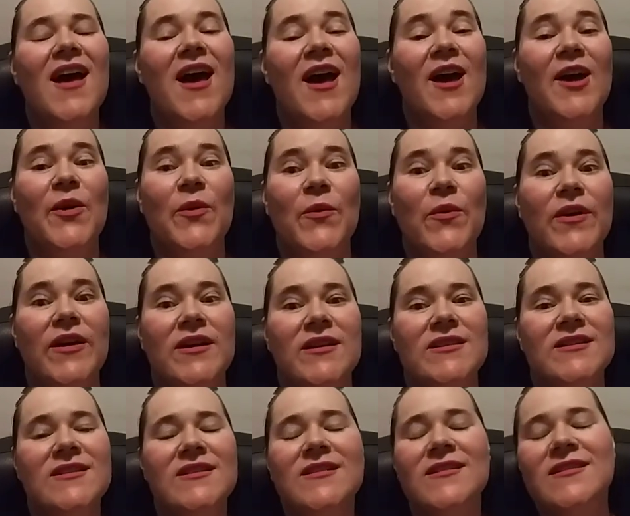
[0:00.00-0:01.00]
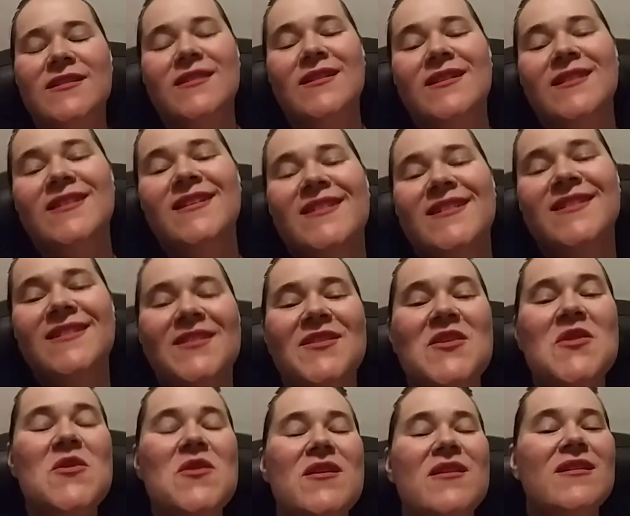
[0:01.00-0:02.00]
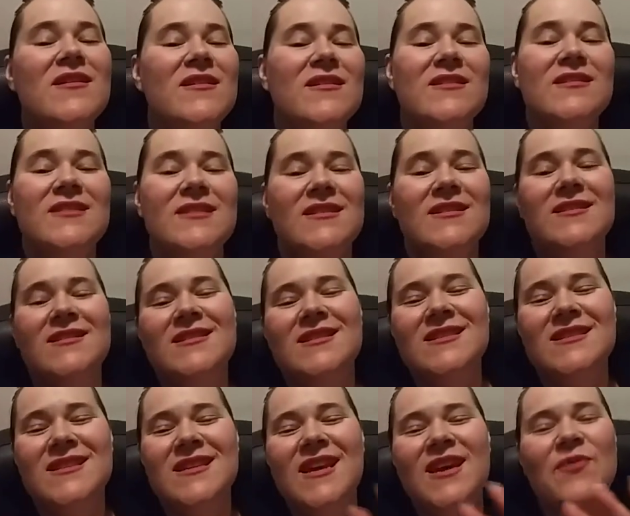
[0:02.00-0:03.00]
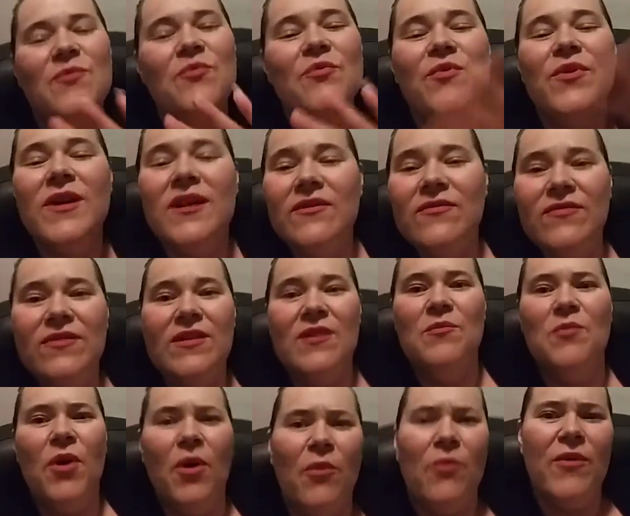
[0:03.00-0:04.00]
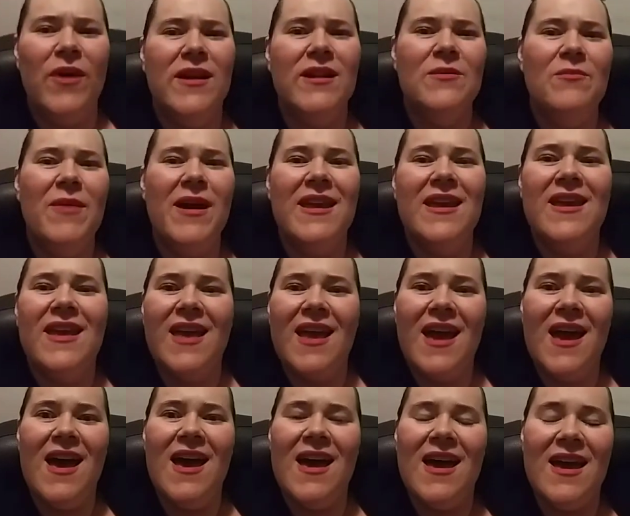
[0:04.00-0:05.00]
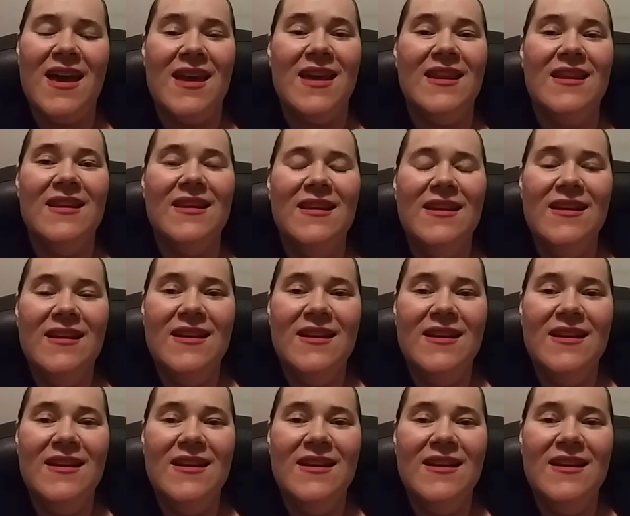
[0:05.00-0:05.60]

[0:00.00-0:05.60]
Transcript: I wish. just get rid of them already. My God.